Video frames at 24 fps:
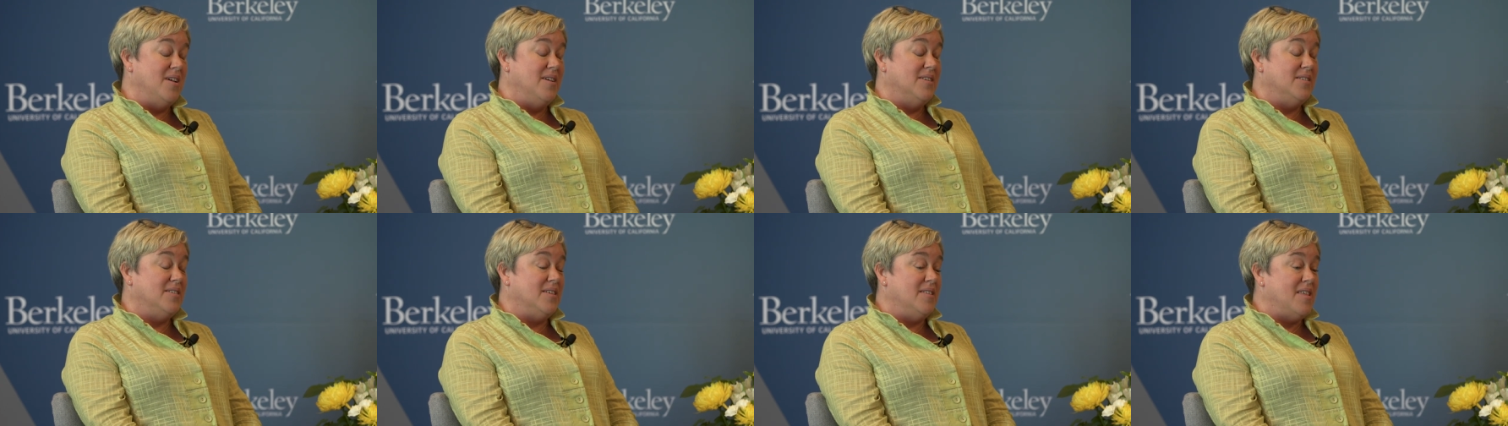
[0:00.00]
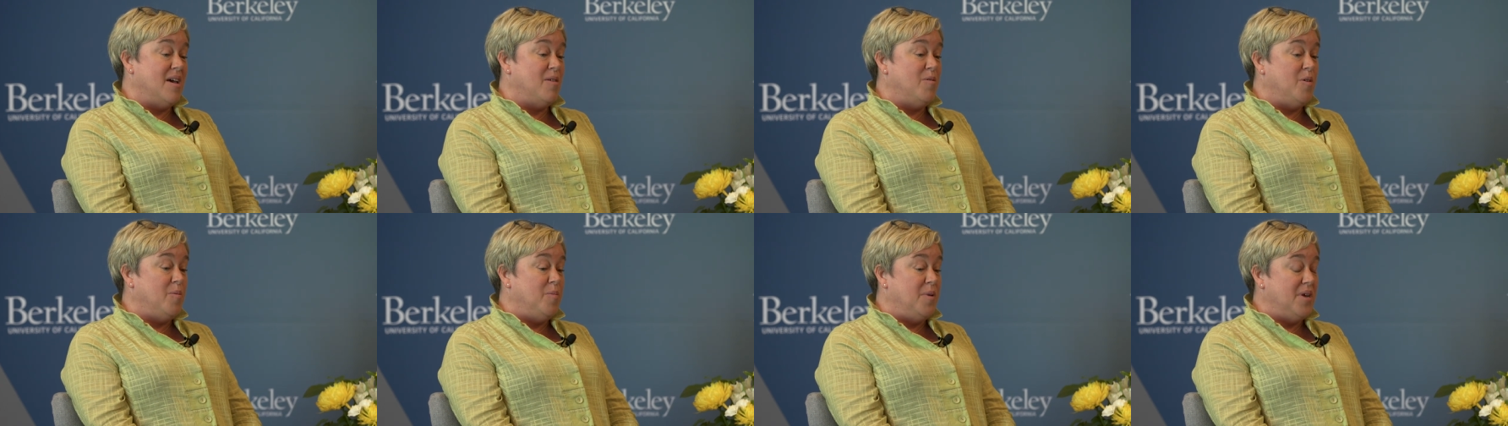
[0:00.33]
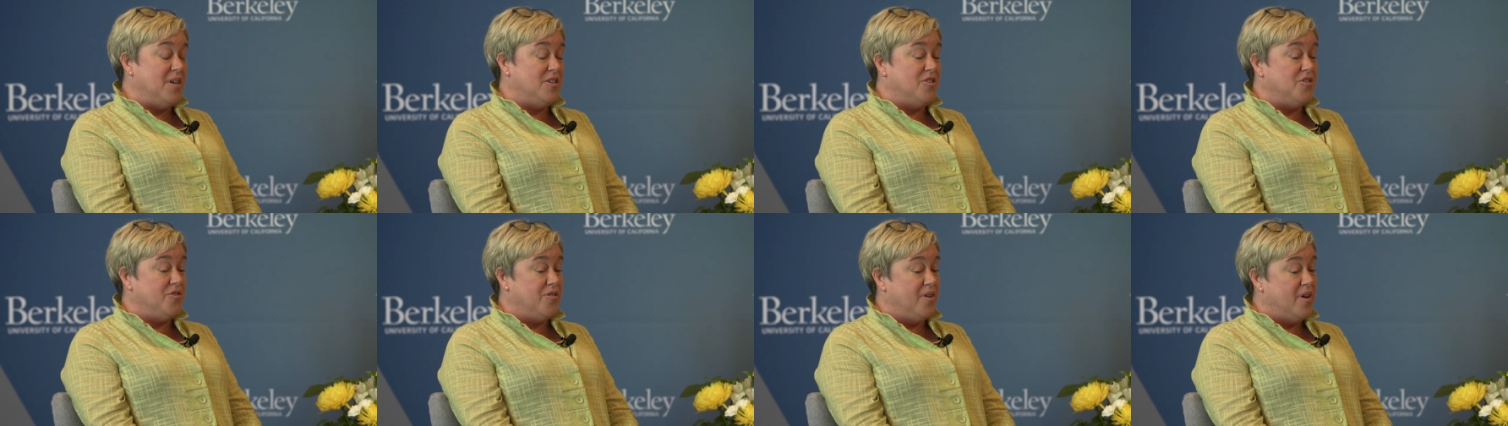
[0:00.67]
So that would be
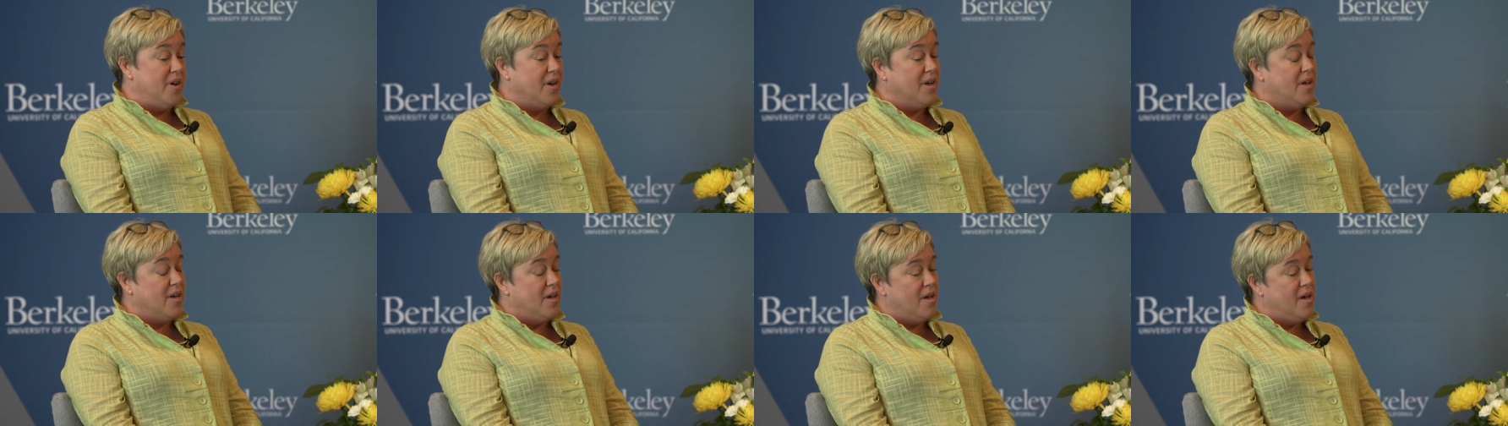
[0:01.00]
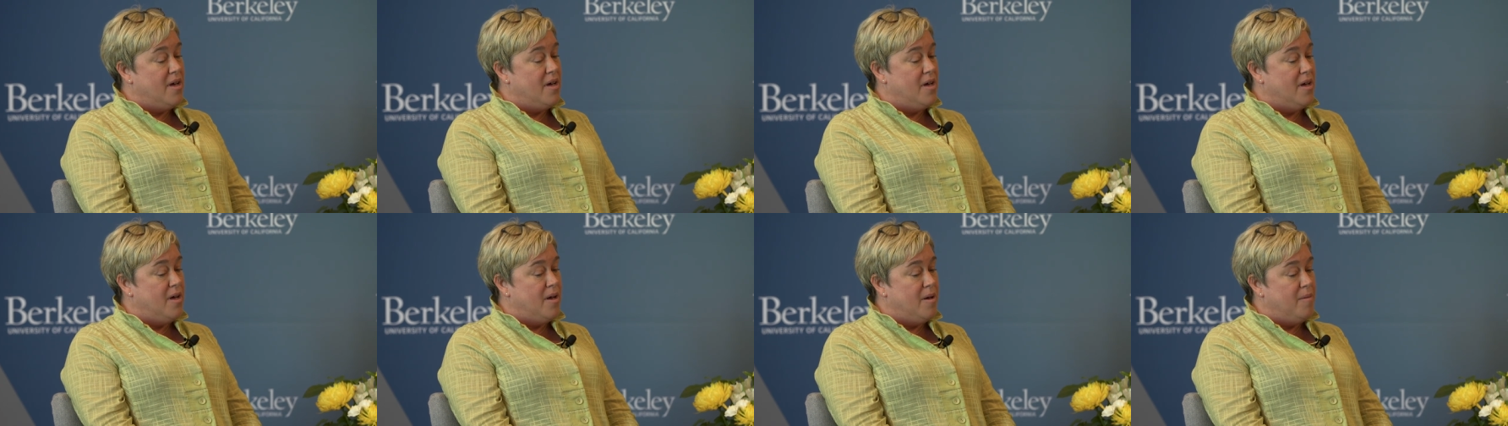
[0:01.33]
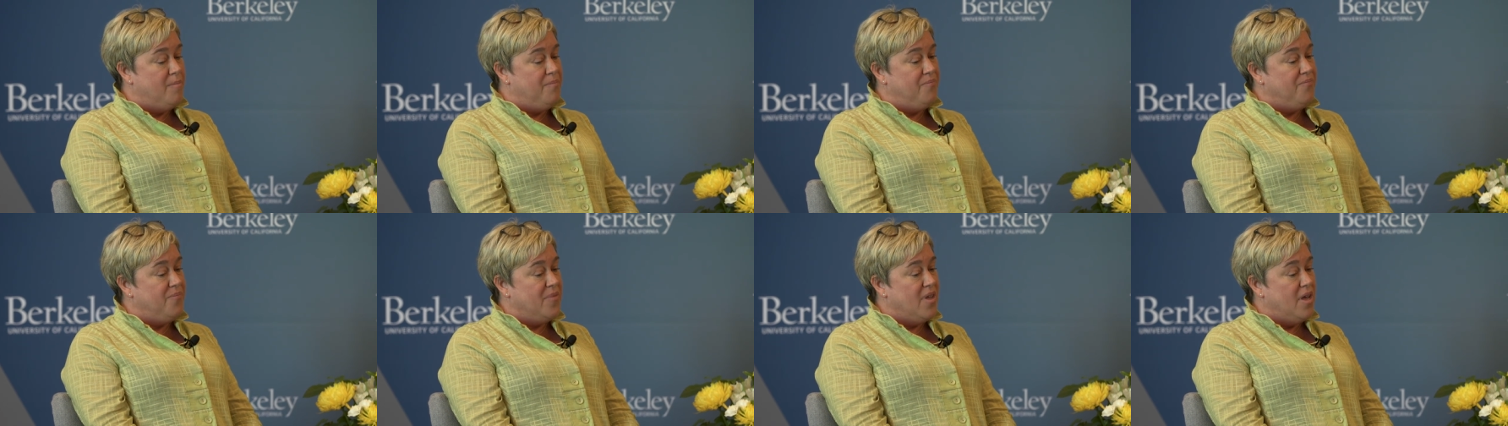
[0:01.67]
a trick.
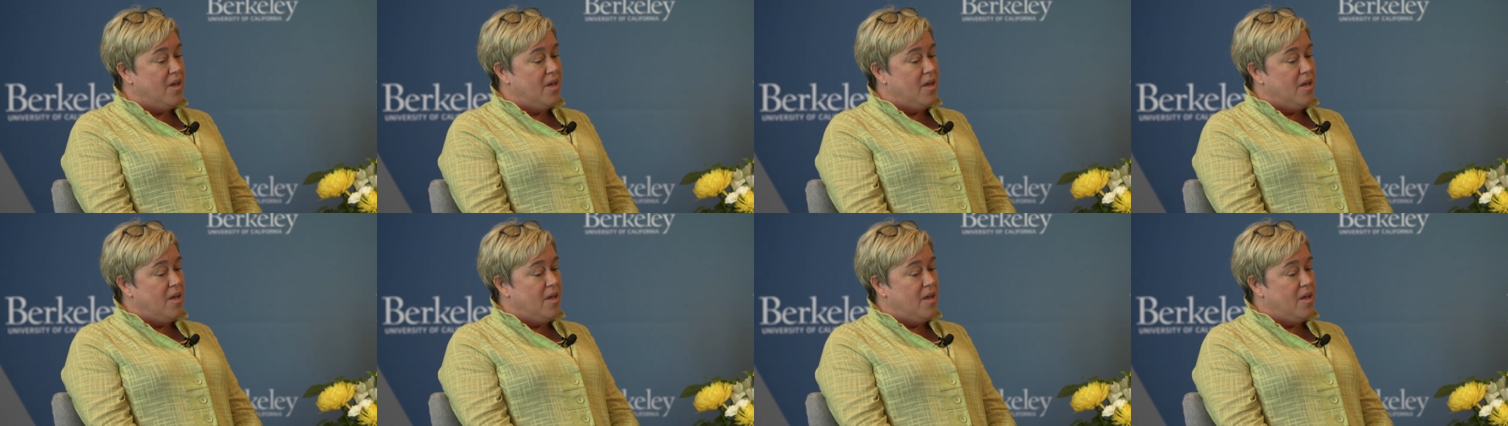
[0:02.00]
Um,